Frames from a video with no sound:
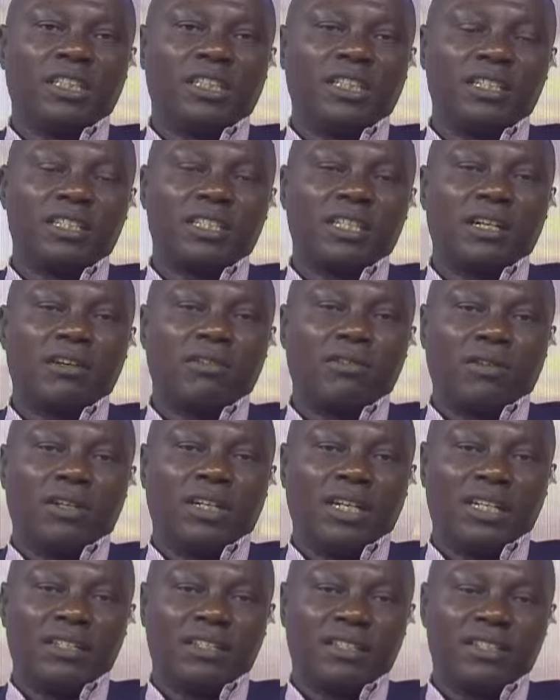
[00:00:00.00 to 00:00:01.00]
these are
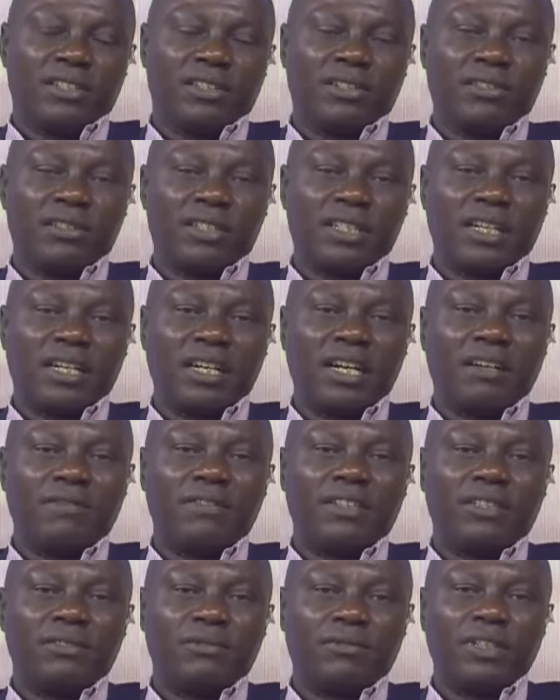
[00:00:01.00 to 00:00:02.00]
organizations that
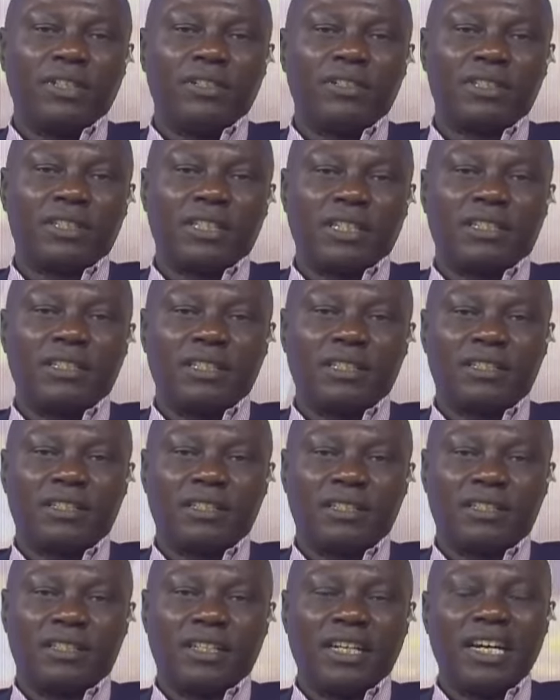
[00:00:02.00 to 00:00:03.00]
have the real
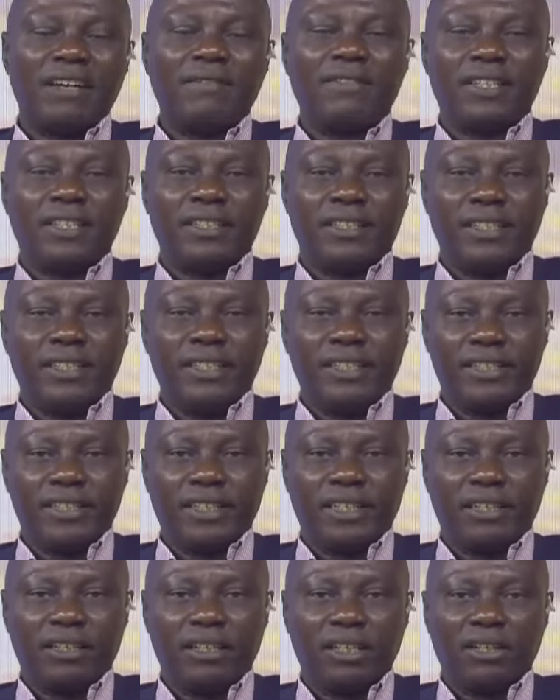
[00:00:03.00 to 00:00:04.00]
statistics, they have the
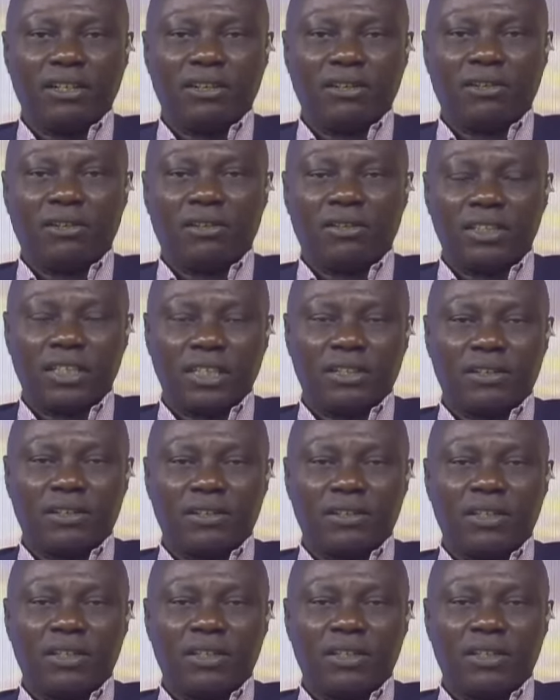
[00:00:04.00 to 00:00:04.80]
data on the